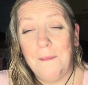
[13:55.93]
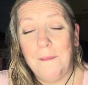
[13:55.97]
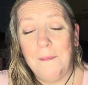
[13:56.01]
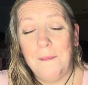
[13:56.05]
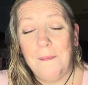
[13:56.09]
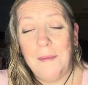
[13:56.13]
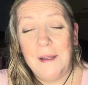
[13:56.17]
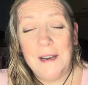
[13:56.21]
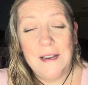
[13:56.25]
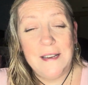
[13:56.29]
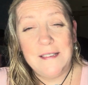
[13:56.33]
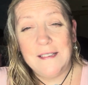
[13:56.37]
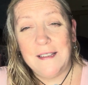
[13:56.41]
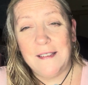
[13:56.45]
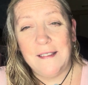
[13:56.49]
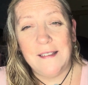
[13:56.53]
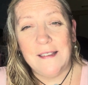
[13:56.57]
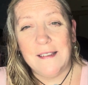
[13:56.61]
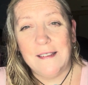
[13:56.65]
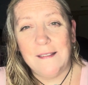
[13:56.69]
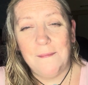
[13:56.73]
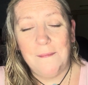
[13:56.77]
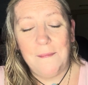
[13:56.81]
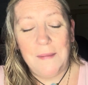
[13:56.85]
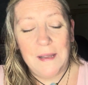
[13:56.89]
But it
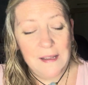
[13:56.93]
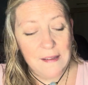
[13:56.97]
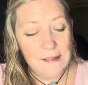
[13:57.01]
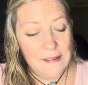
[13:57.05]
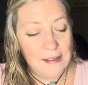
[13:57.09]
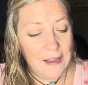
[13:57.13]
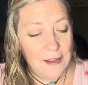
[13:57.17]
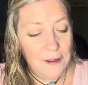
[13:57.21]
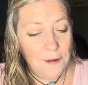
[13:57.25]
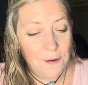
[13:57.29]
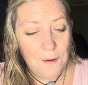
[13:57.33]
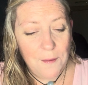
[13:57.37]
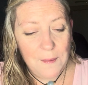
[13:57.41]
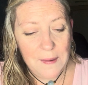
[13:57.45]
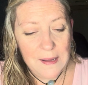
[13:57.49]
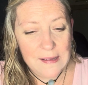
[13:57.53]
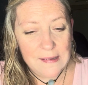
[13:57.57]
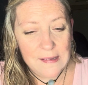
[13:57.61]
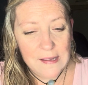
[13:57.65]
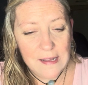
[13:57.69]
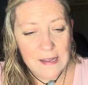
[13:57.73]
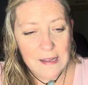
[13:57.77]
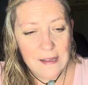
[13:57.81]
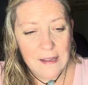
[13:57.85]
doesn't, because I always